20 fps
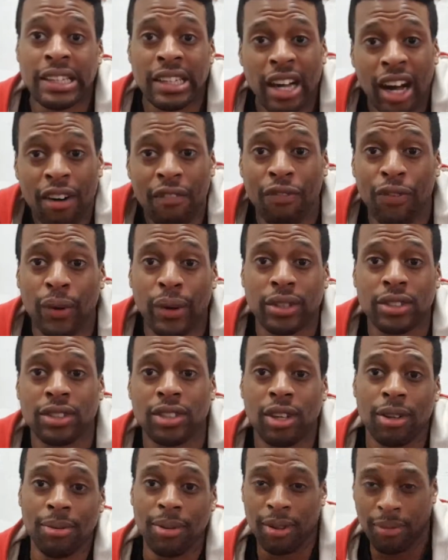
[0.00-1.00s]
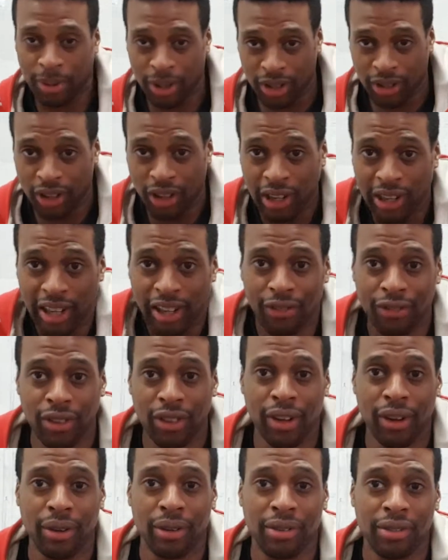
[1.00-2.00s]
Unfortunate, but you've got to live with
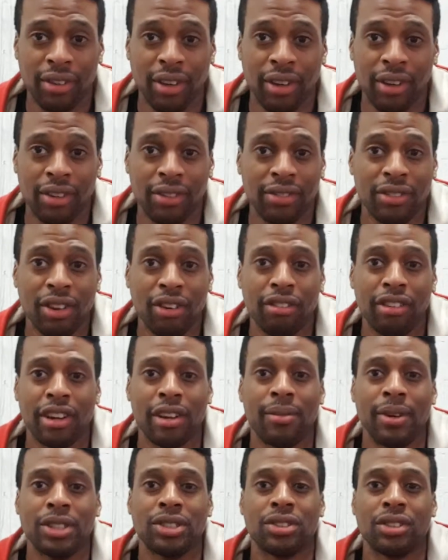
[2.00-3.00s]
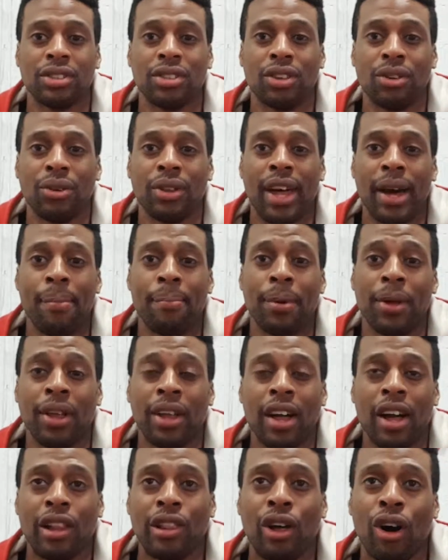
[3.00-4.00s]
those. So there's not really much you can do with them.
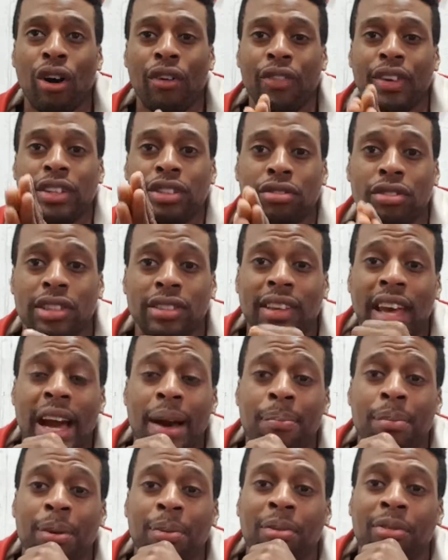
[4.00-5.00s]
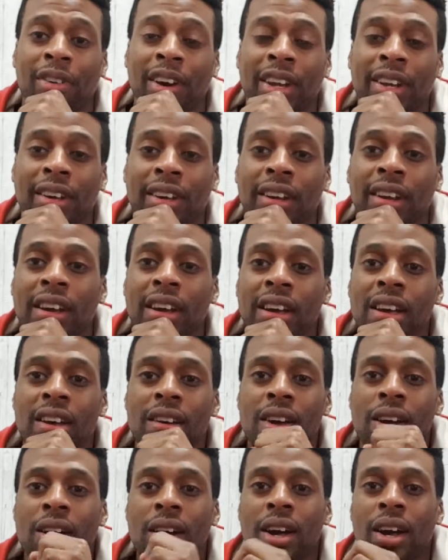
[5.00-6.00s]
But a lot of injuries can be prevented.
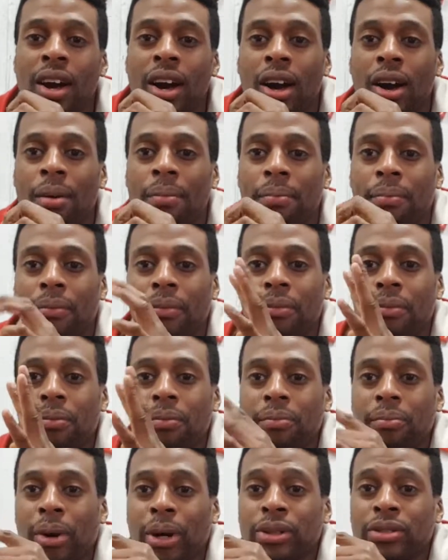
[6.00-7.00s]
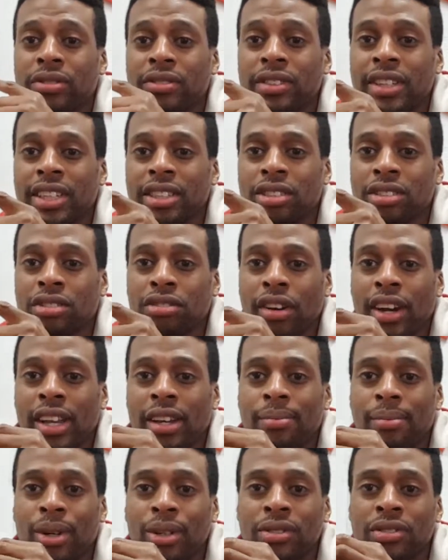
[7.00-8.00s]
Most ninja
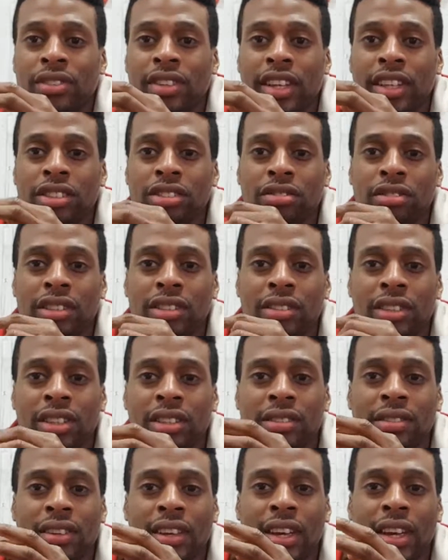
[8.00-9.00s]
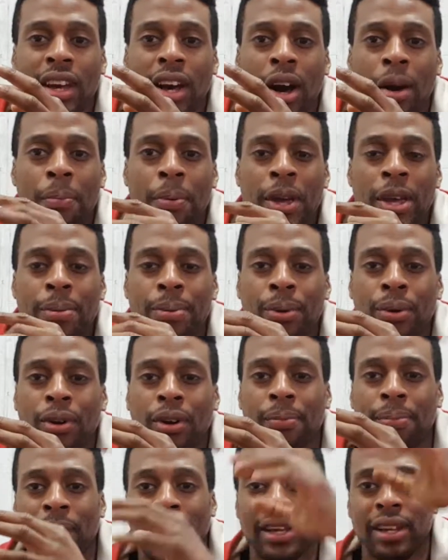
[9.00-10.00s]
training, most of the injuries that you see are people
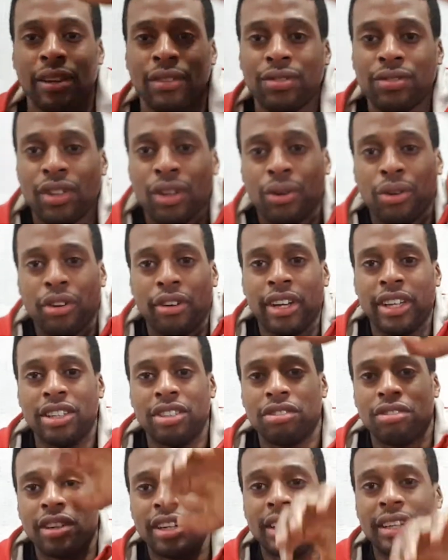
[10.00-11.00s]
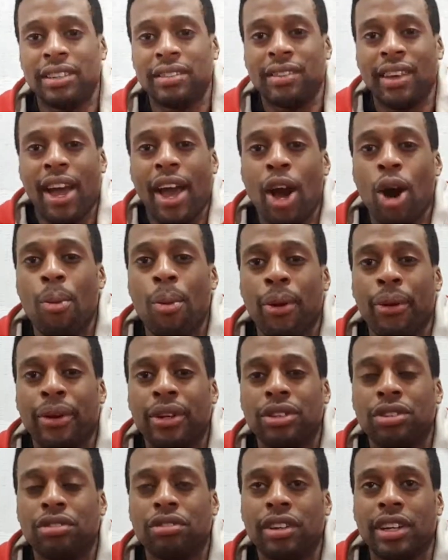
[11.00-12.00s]
complaining of shoulder injuries, elbow
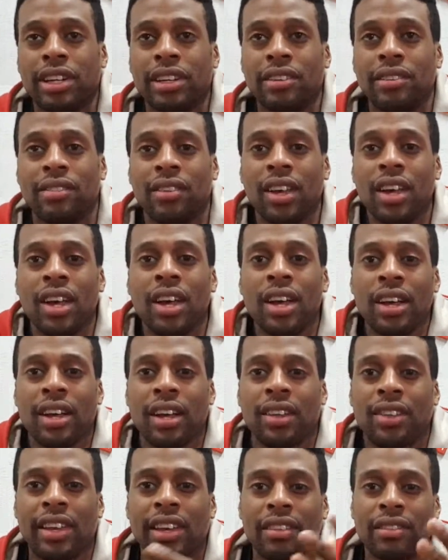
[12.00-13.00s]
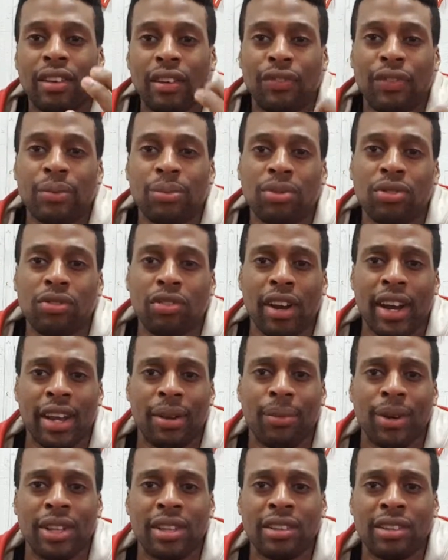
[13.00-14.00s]
injuries. These are from strain.
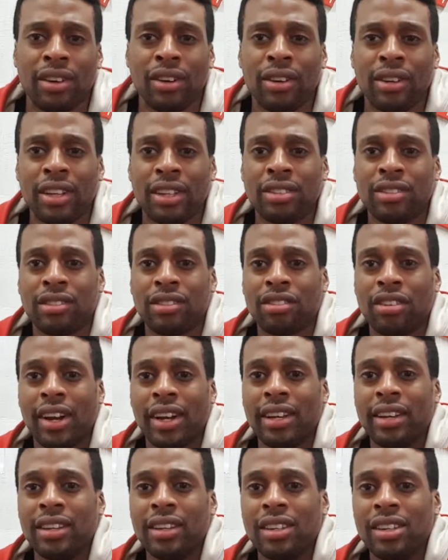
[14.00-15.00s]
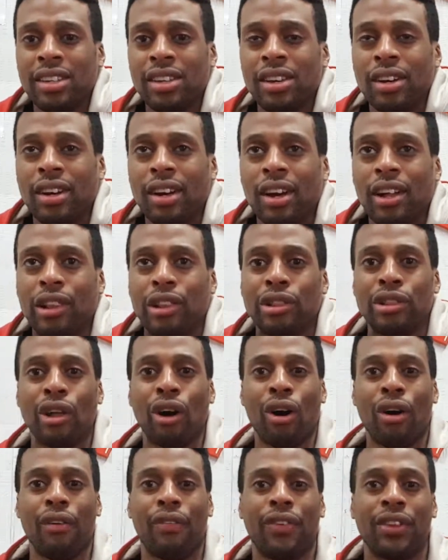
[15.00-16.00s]
When you're doing ninja training, yeah, a
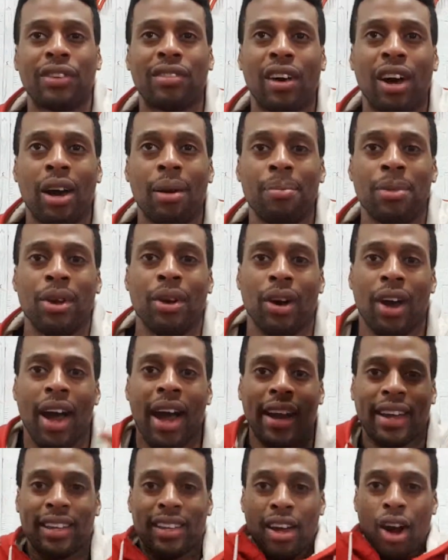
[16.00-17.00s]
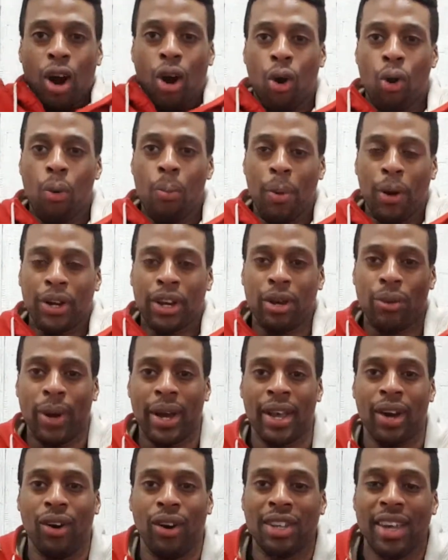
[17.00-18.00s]
lot of the time you're hanging your whole body
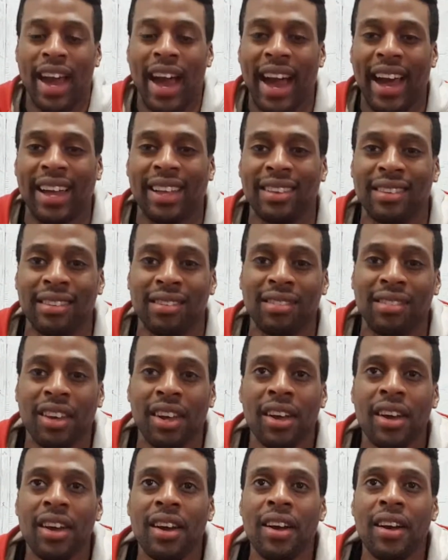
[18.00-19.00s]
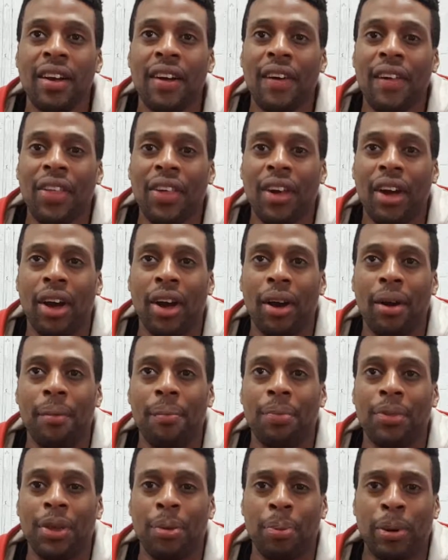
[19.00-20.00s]
weight on your hands.
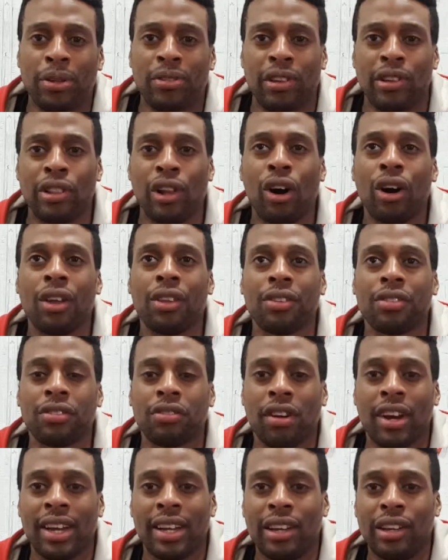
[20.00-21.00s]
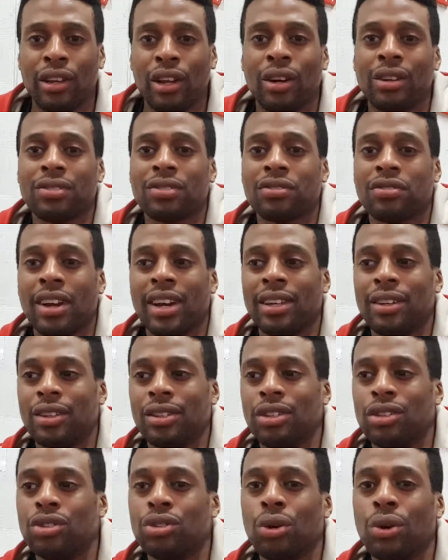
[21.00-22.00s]
It puts a lot of strain on
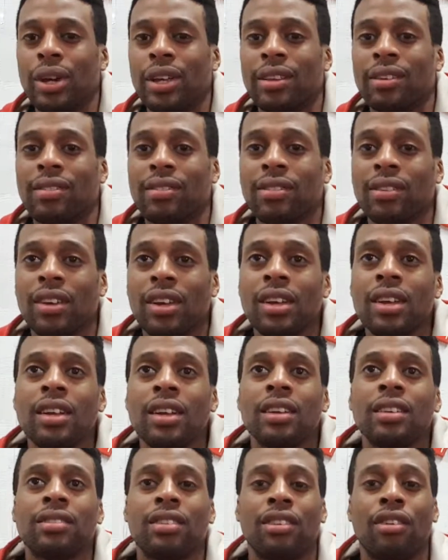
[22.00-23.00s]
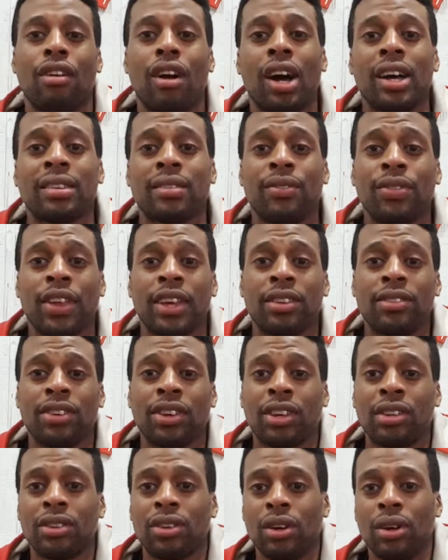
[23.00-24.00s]
your joints. So there are some things you
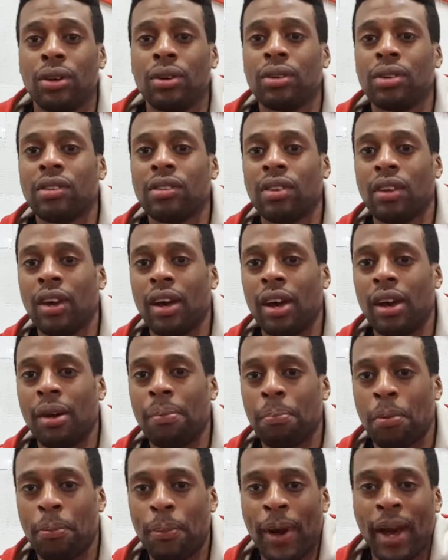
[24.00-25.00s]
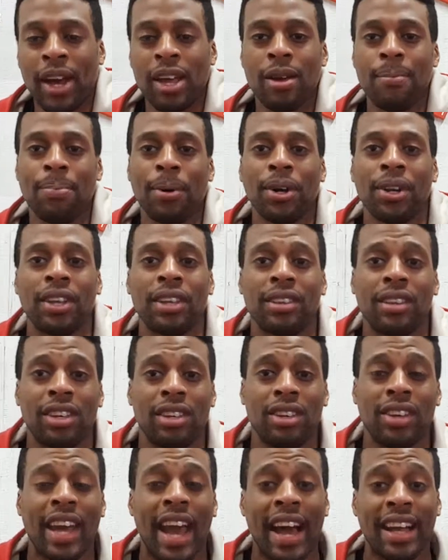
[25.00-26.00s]
can do to prepare your body that
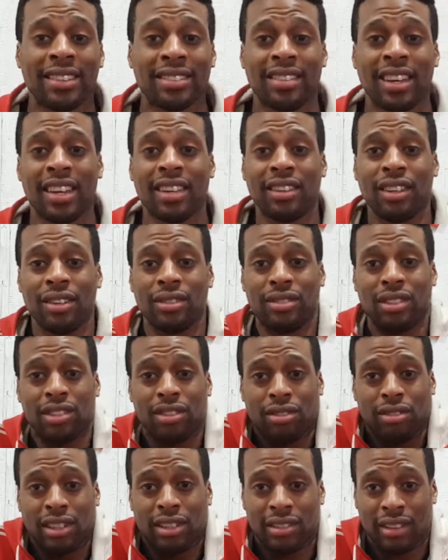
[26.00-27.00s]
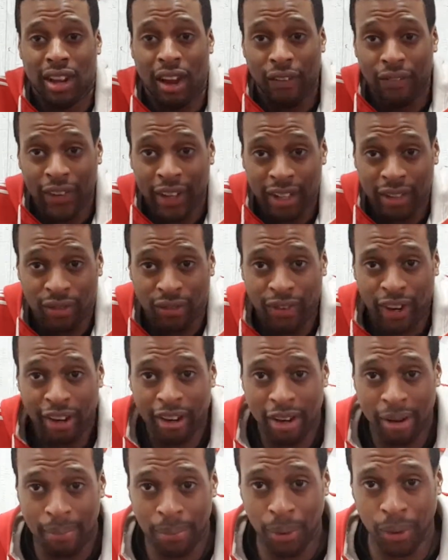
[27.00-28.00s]
you can take those injuries, and I think it's
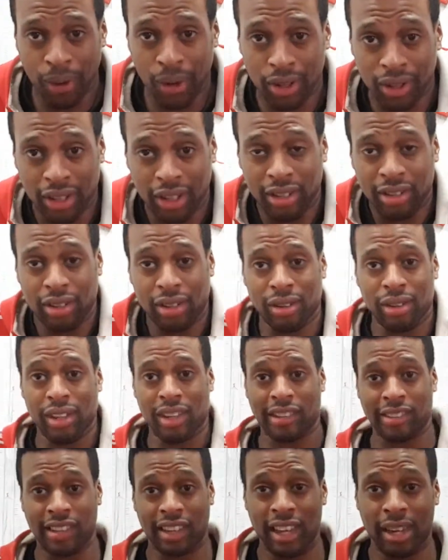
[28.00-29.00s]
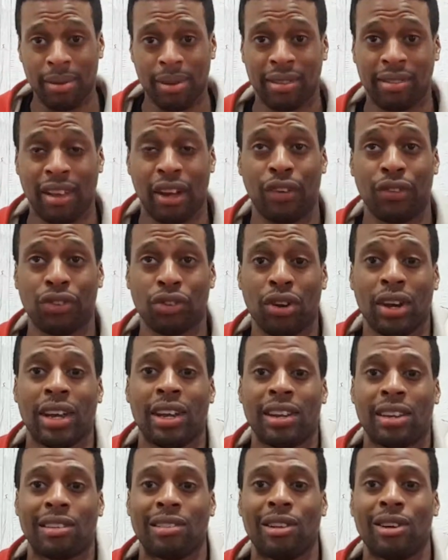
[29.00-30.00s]
very important that you do these to keep yourself
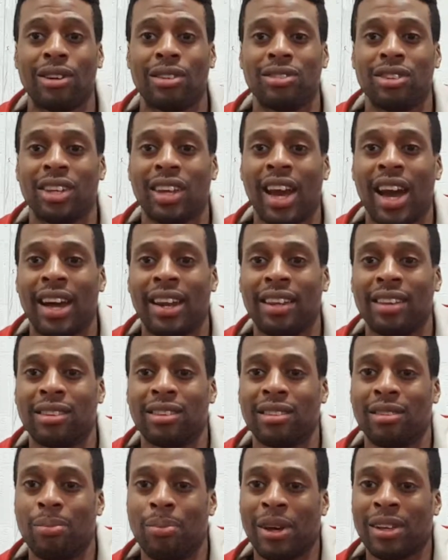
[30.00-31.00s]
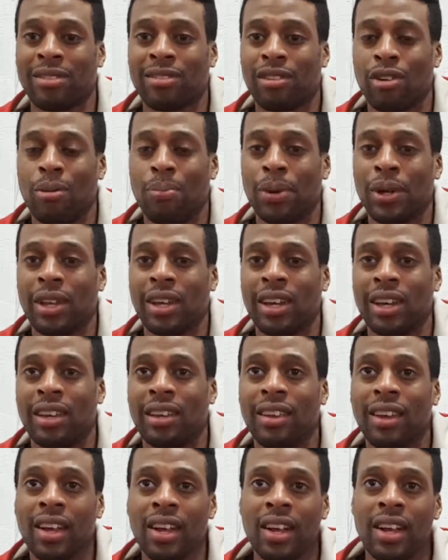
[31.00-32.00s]
training as long as you can to the best of your ability.
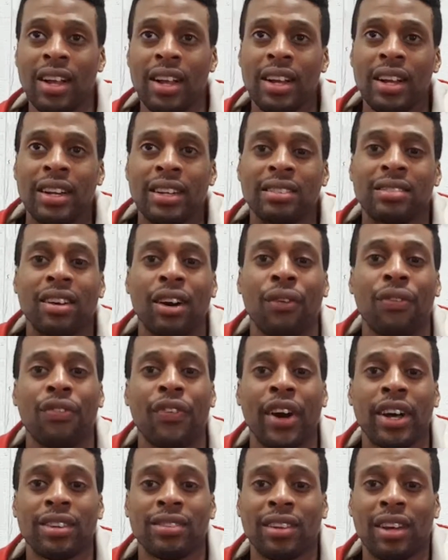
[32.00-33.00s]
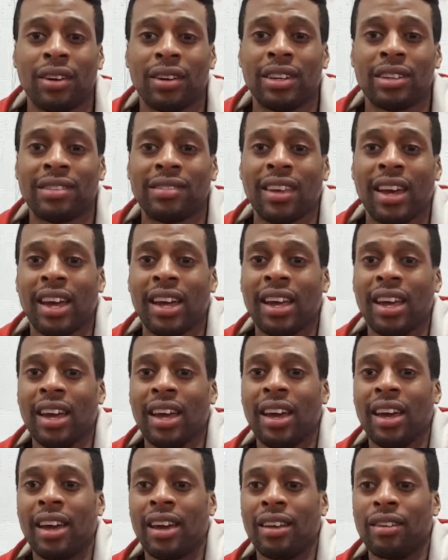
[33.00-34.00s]
So first thing I'm going to say
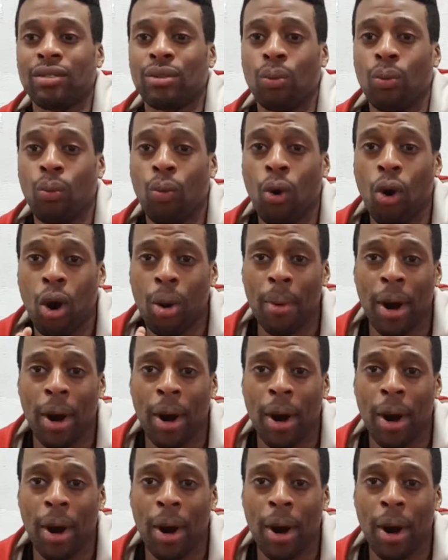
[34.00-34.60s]
is warm